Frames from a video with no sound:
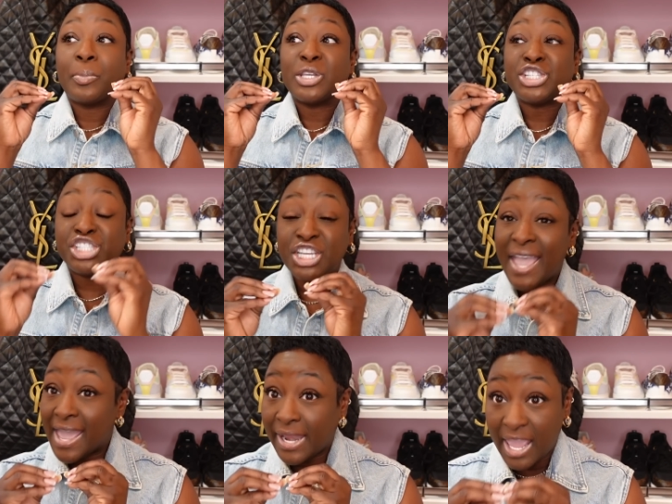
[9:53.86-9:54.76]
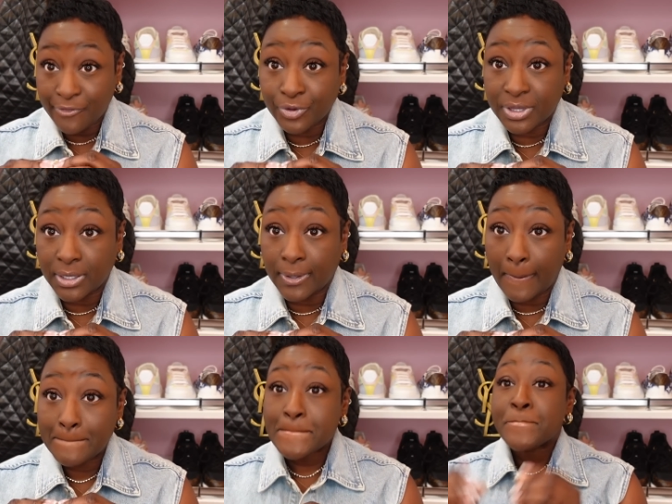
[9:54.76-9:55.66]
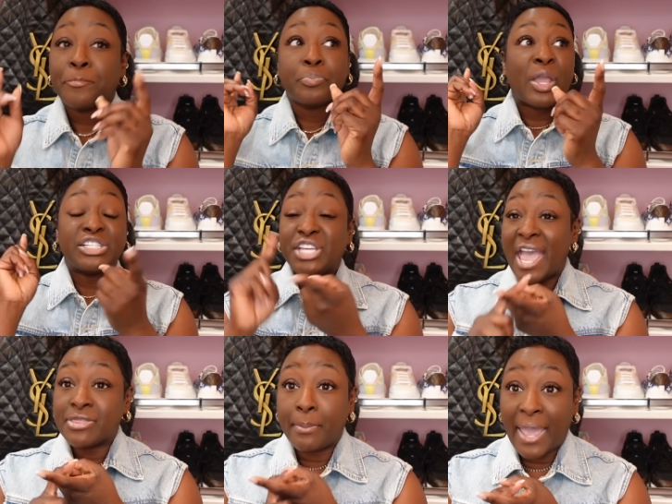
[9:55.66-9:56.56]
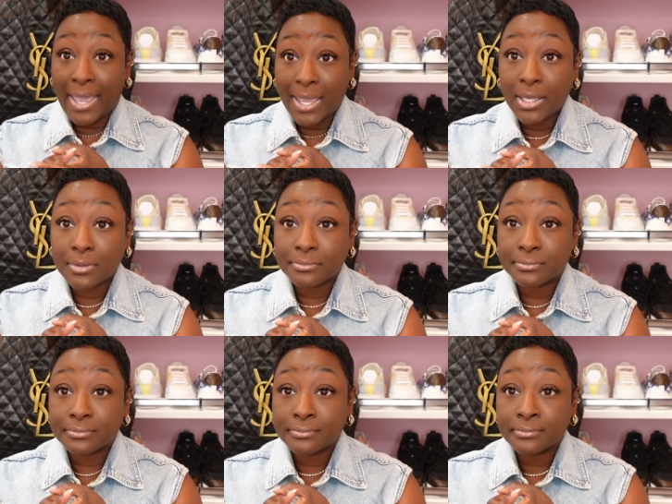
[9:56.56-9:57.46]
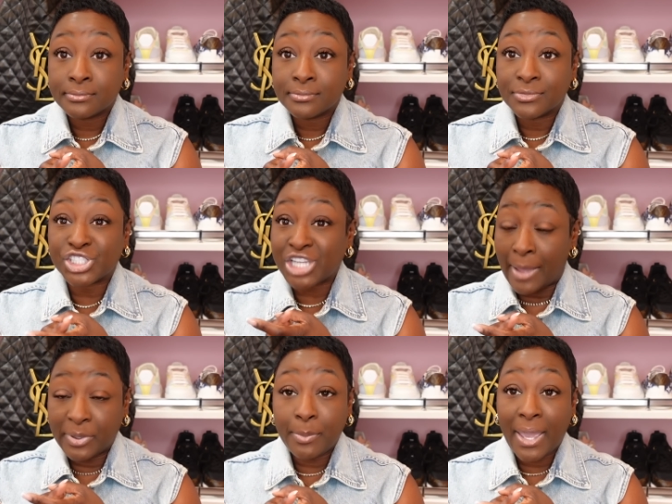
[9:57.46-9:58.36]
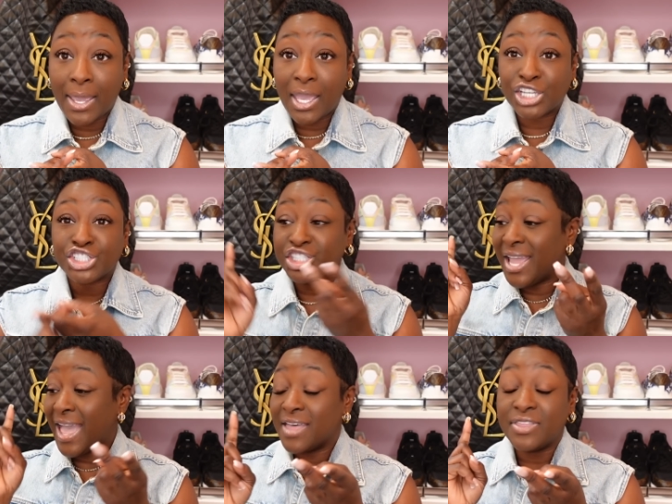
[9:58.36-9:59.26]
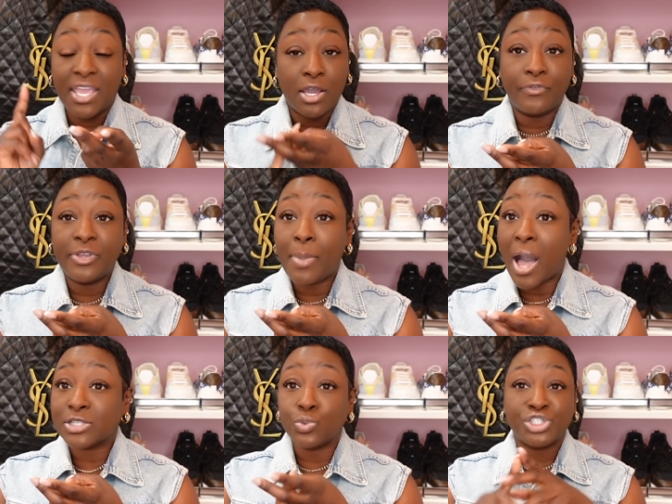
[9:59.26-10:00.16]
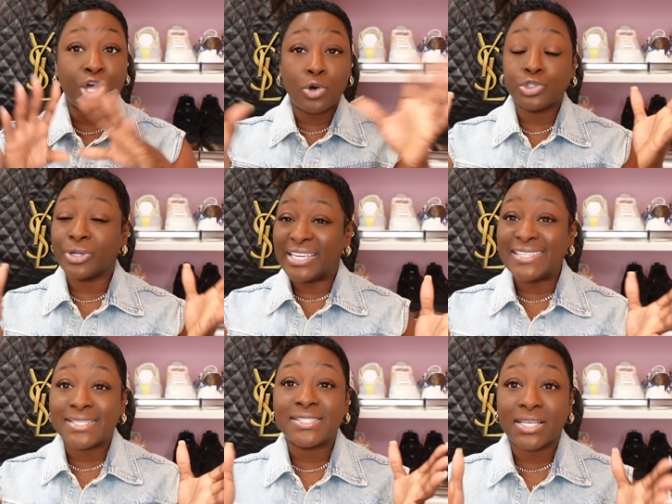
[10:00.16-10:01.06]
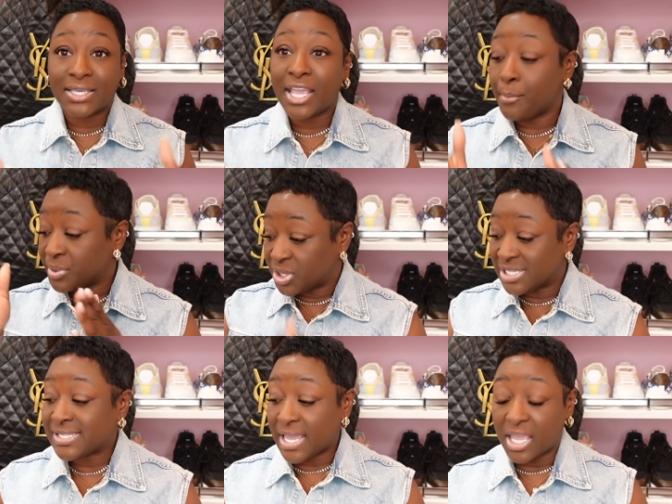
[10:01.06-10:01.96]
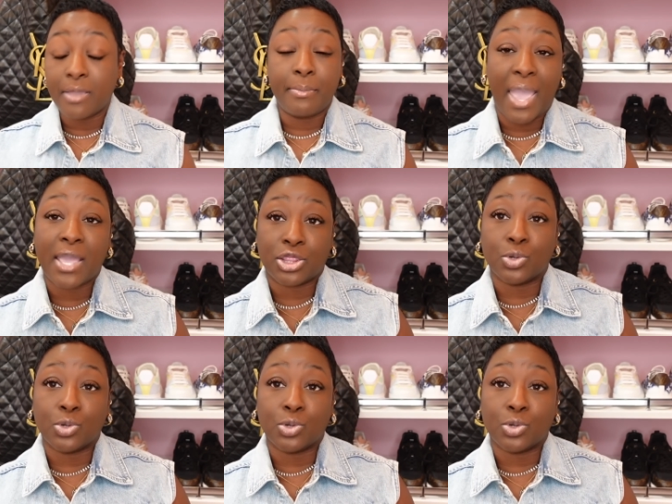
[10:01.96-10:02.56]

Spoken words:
she had everything. She had the bag. the shopping bag. She had the LV box, which those are easy to get. But this handbag, the